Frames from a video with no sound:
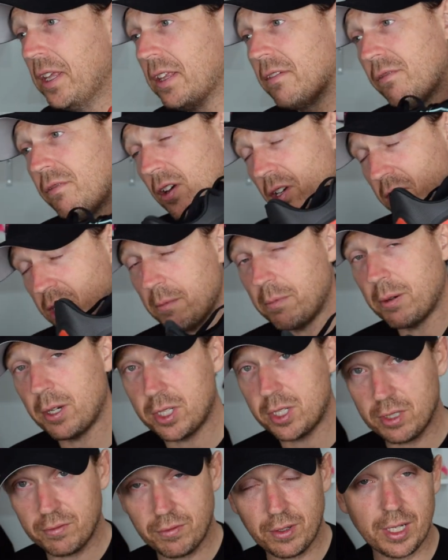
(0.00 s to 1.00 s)
First
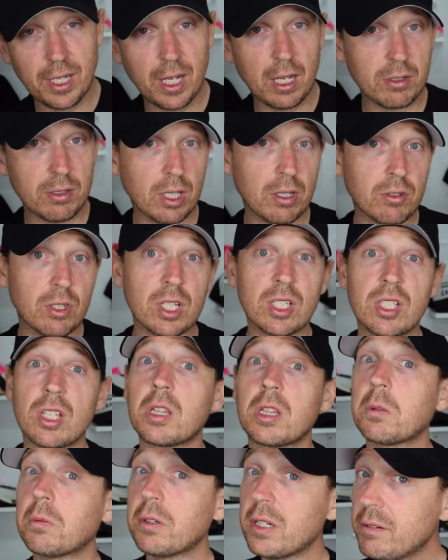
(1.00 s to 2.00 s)
impressions video, so just the
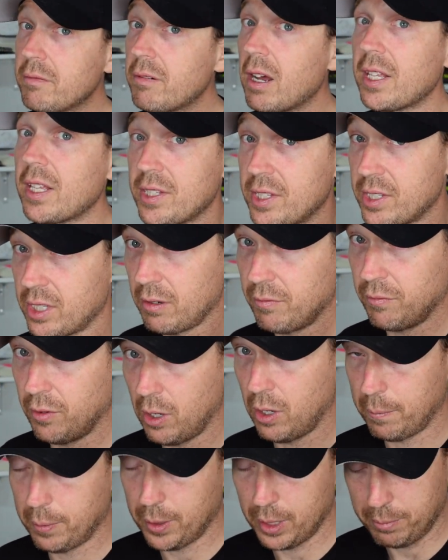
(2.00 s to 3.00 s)
3 runs so
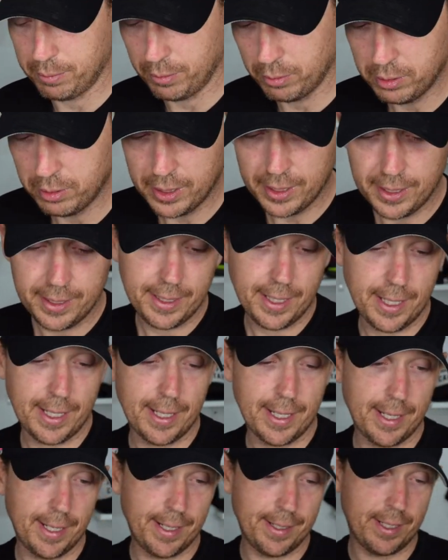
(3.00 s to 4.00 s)
far, people,
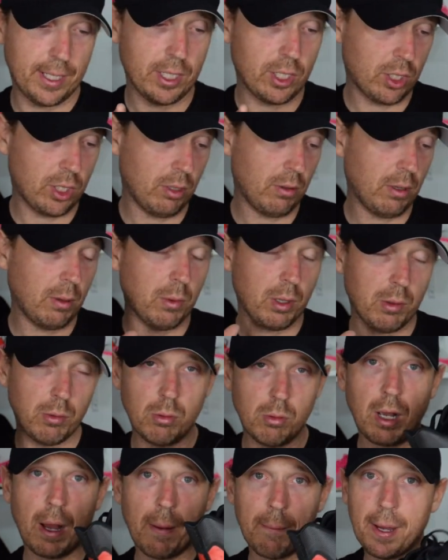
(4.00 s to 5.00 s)
in this shoe. And we
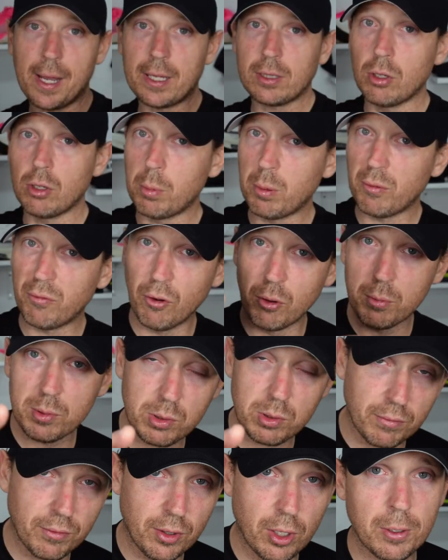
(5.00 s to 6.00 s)
will come back, do a
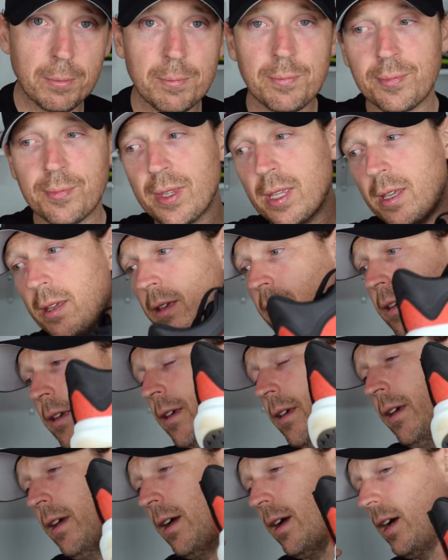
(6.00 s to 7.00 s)
performance review.
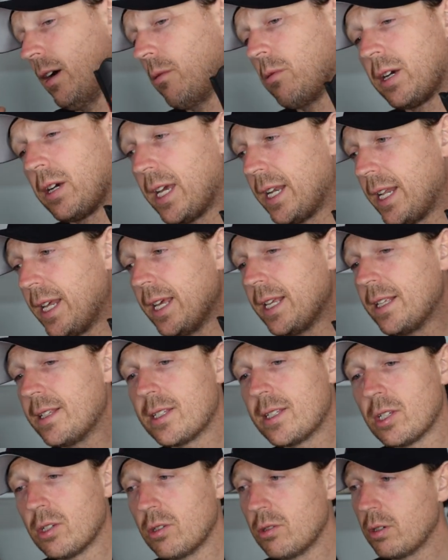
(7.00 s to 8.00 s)
We'll get it
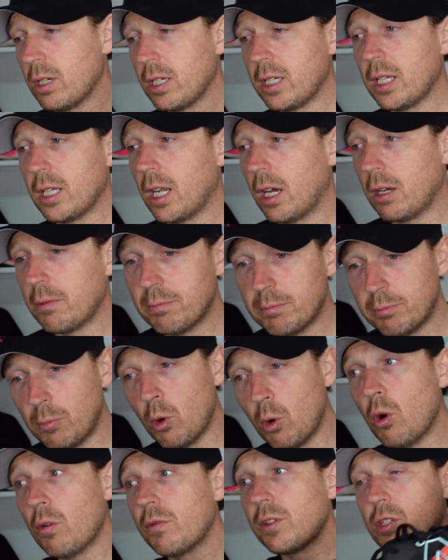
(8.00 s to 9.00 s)
into, you know,
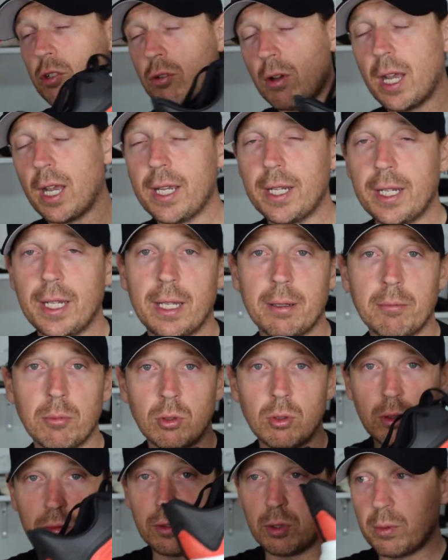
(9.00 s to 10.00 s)
more of the training,
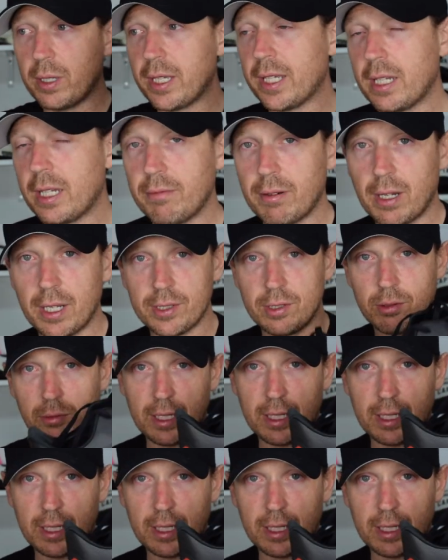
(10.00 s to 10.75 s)
more of the weekly runs, all